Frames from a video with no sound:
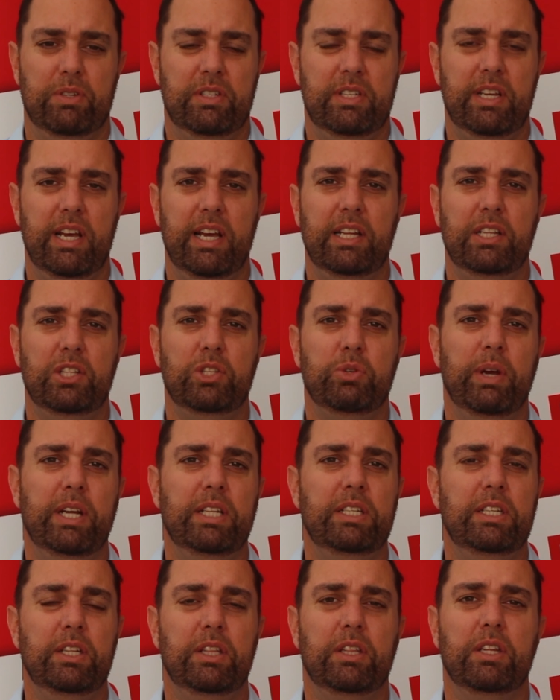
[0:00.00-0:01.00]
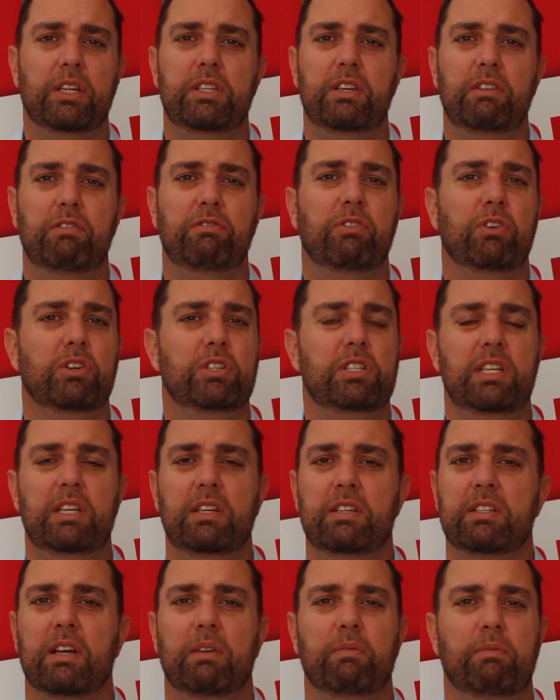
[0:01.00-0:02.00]
10, 20, 30, 40,
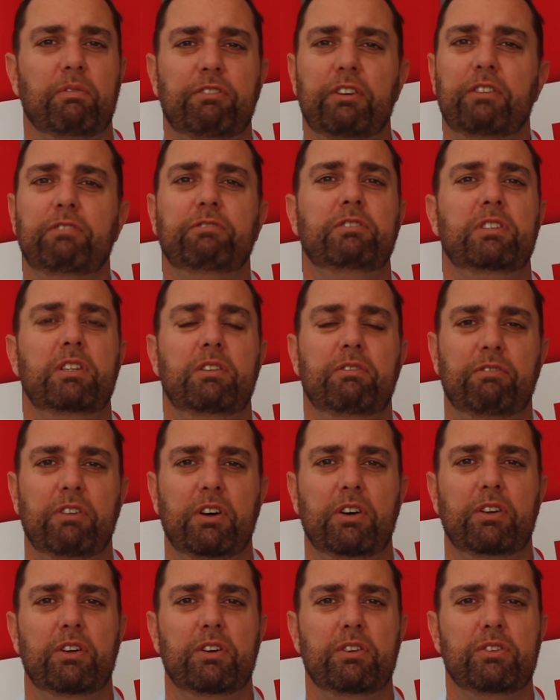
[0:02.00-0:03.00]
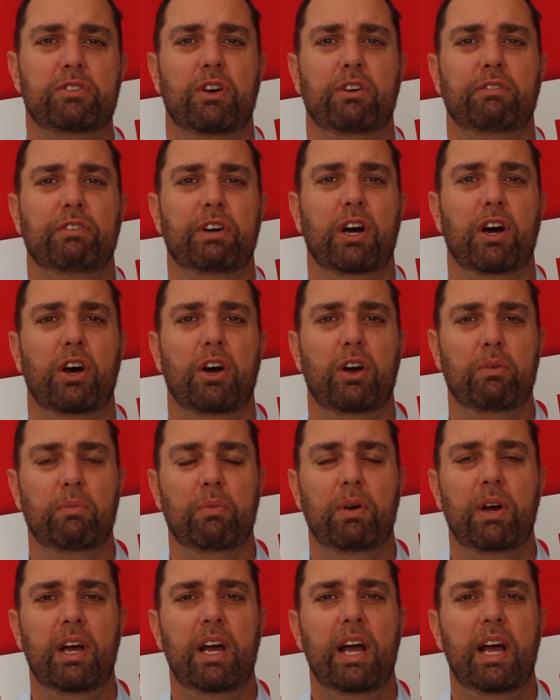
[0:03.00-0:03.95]
some 50 photos of a home.